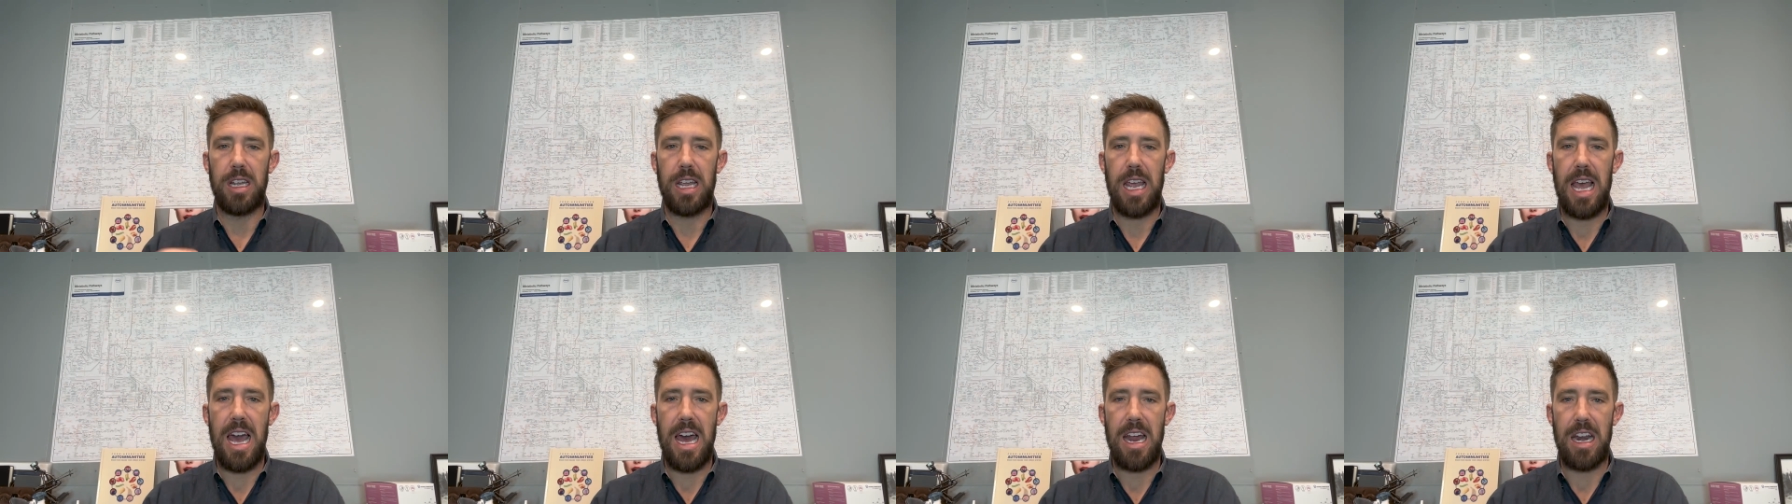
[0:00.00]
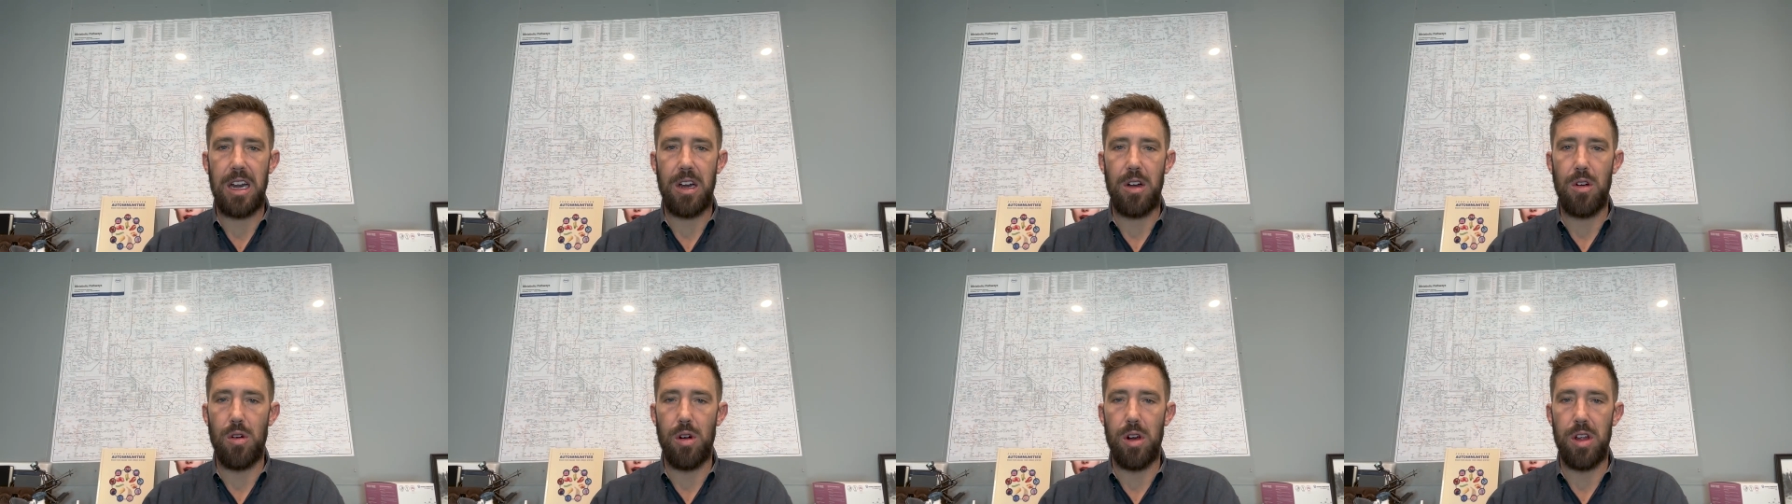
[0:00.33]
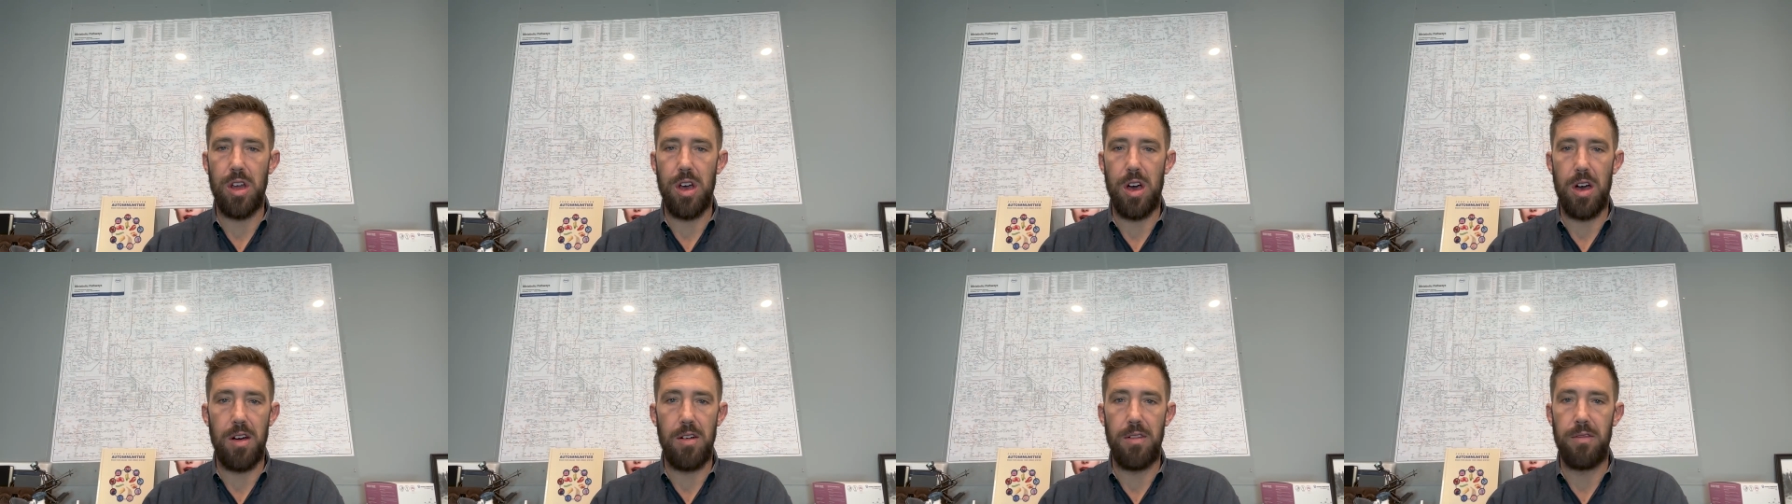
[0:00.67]
category
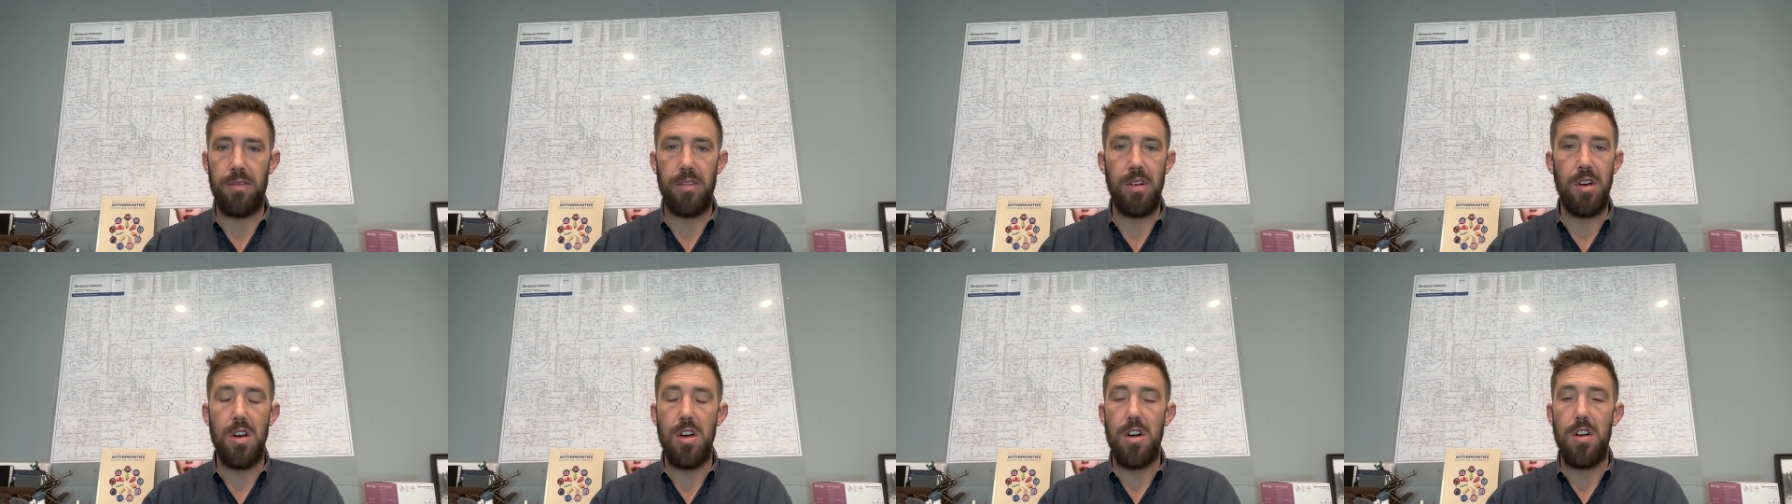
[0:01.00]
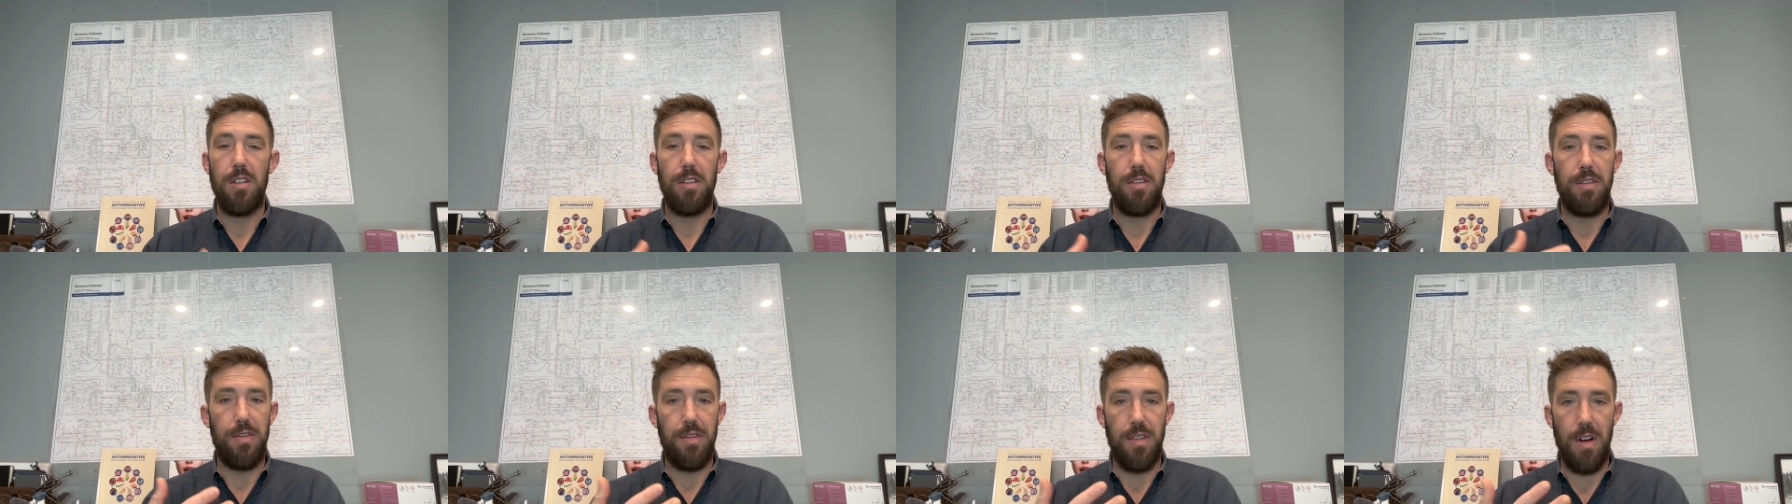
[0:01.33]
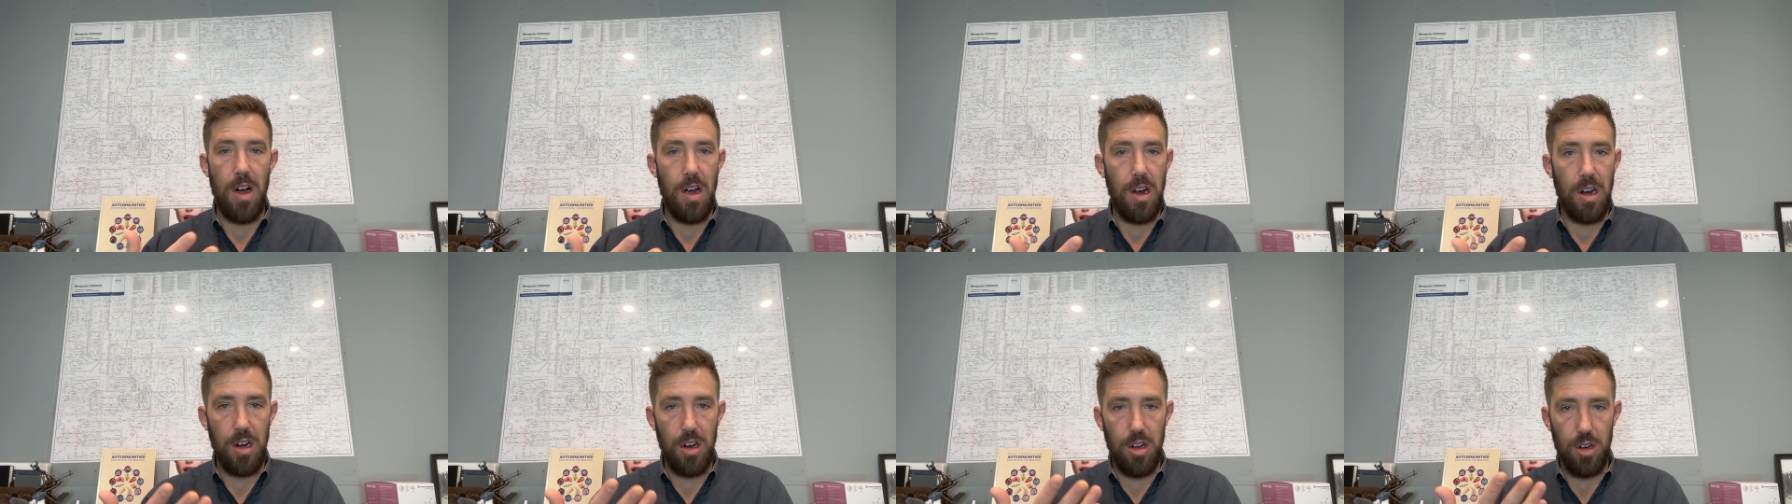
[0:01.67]
of
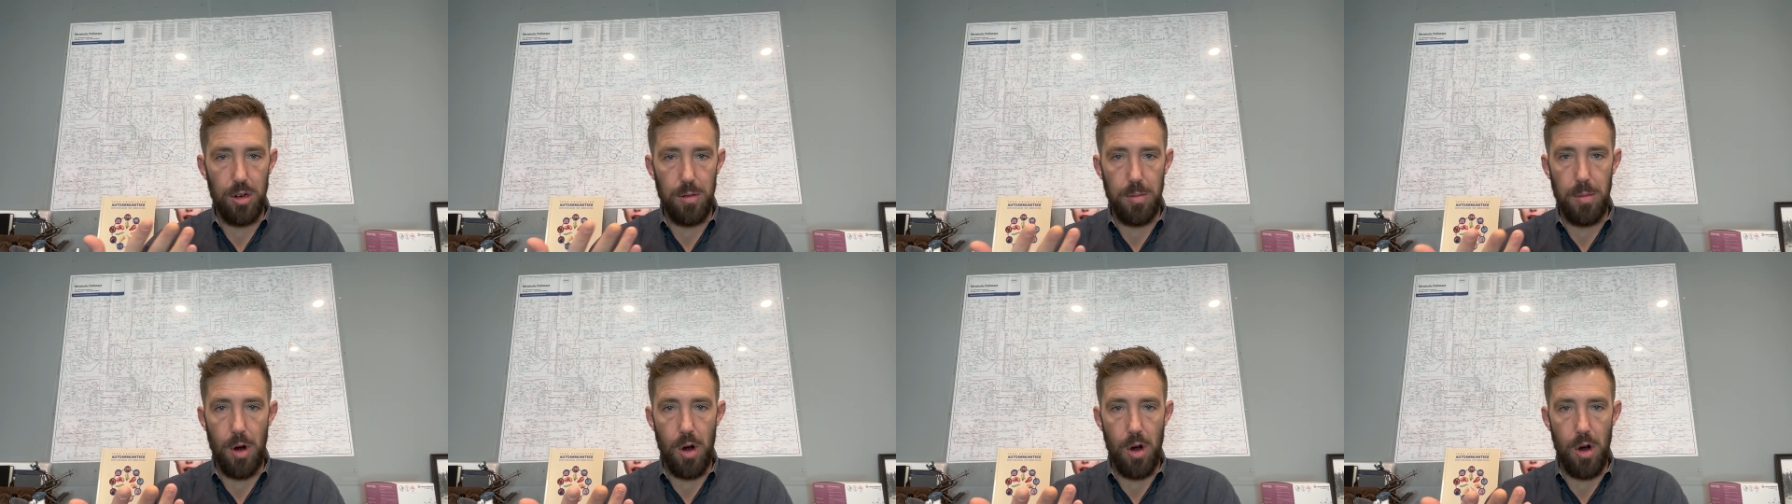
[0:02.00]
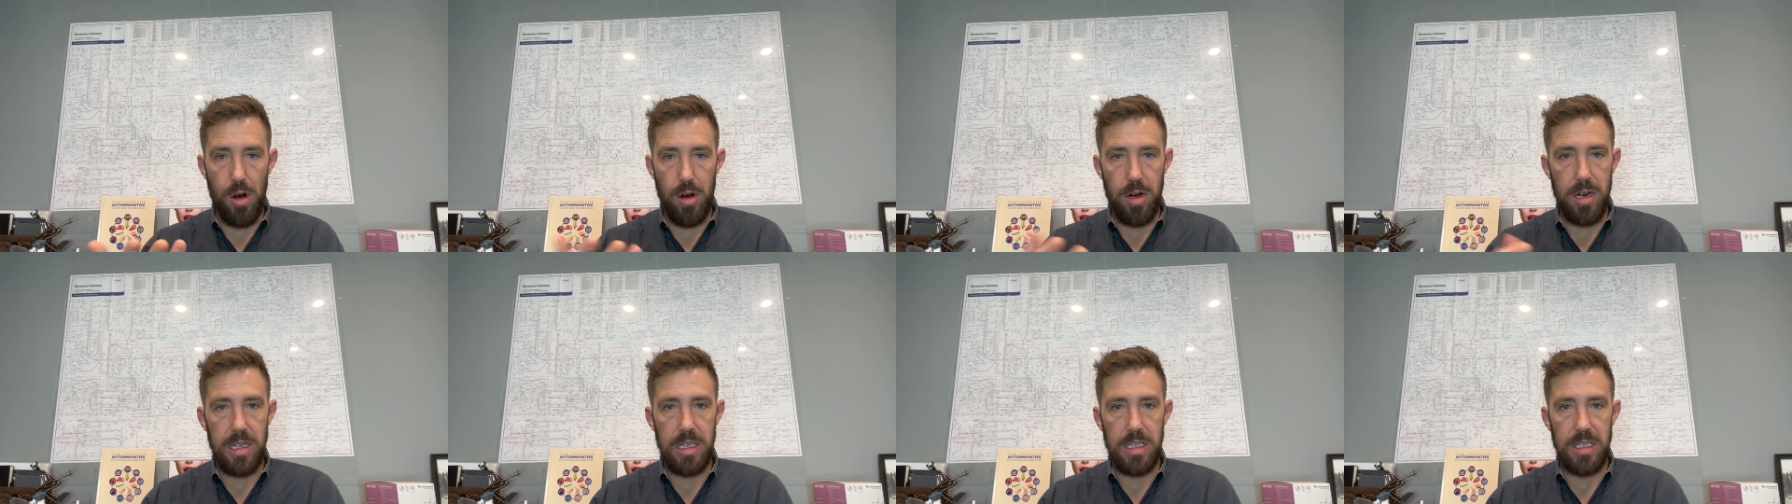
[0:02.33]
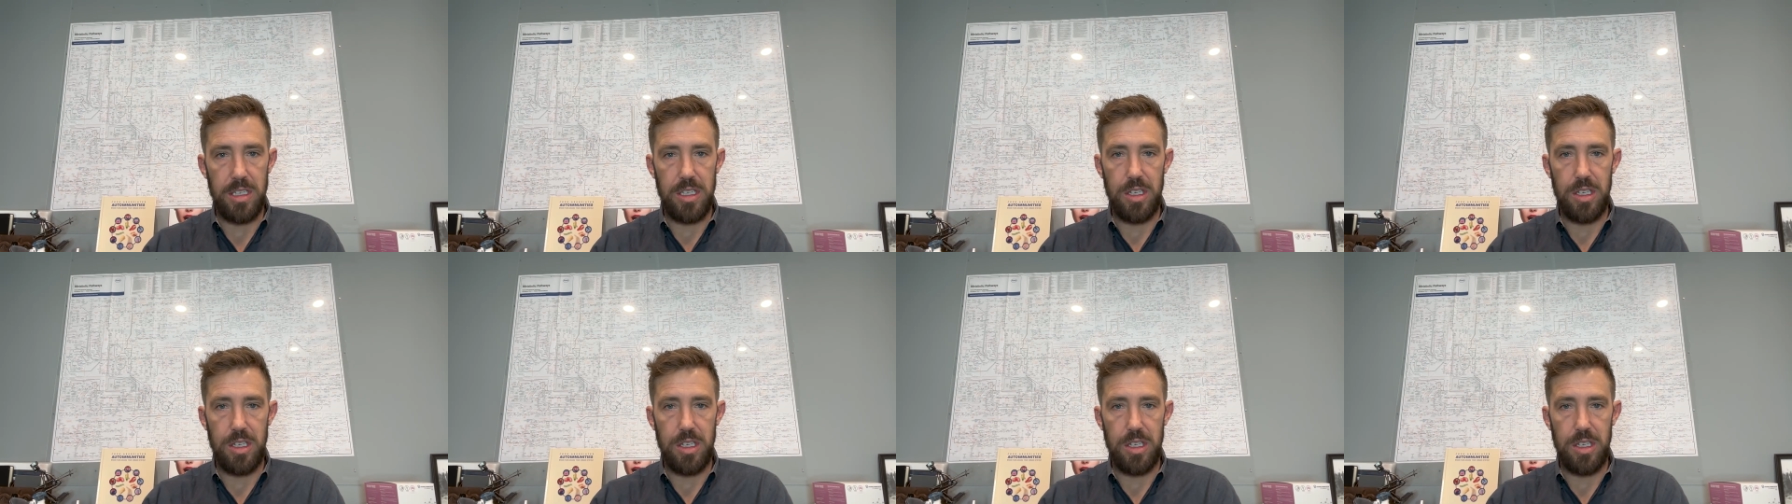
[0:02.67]
fungal burden.